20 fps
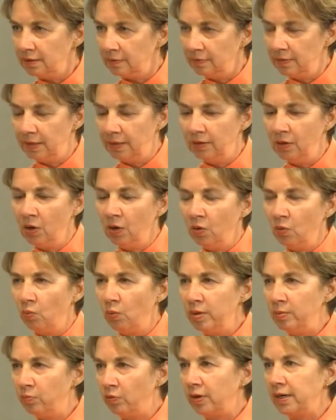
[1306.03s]
and then
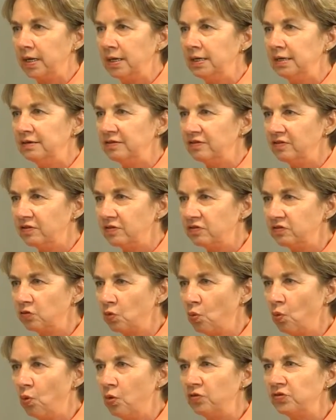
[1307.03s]
we bring it into the
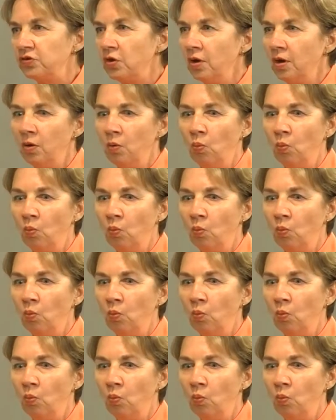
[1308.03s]
schools.